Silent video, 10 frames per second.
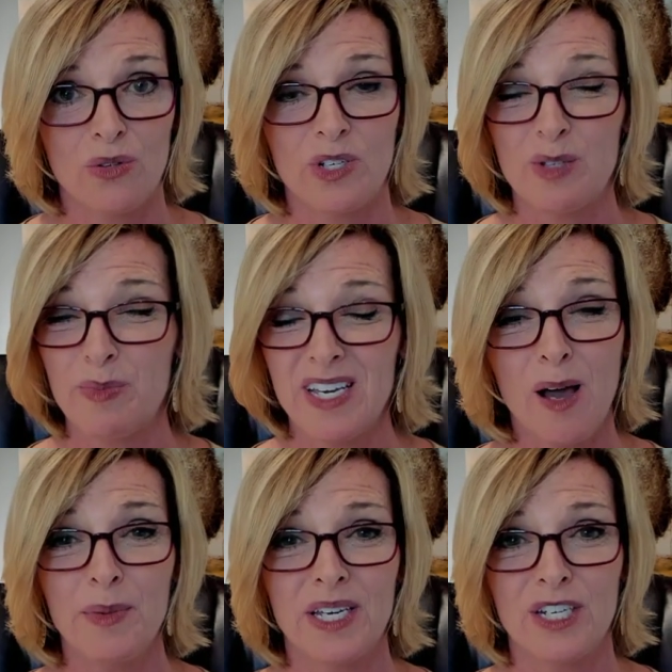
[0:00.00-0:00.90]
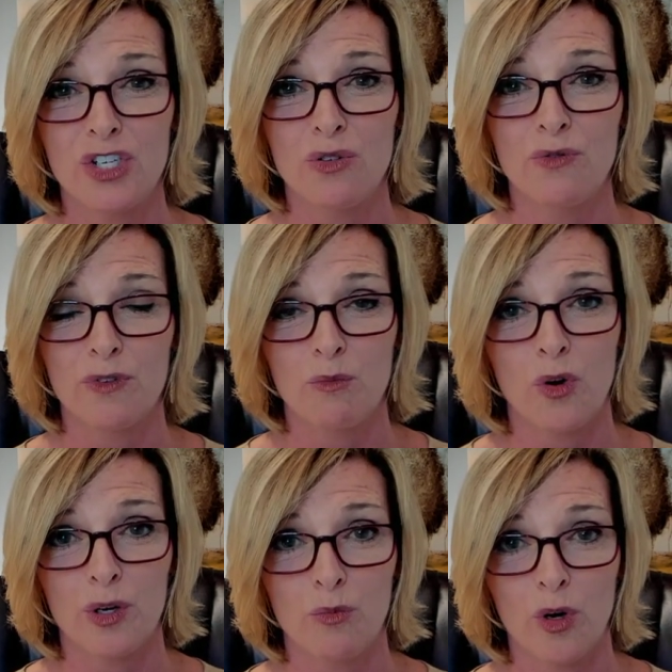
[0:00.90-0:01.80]
and it's becoming an issue for
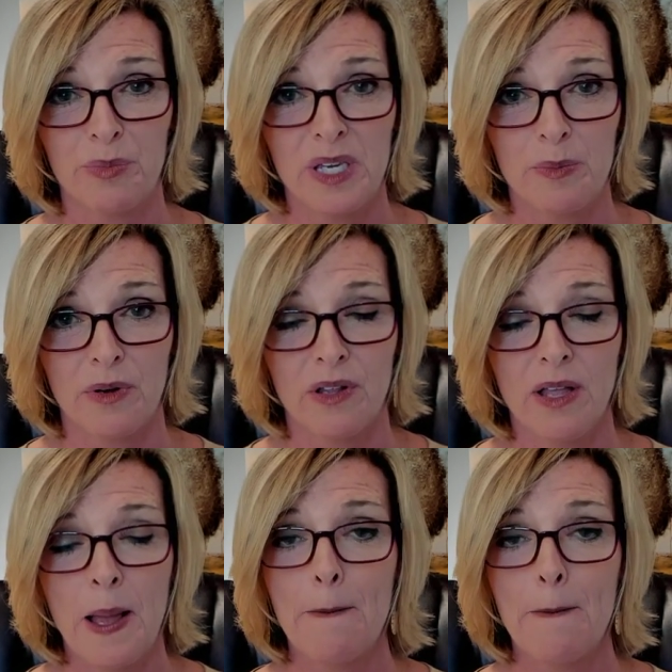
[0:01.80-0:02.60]
more and more people.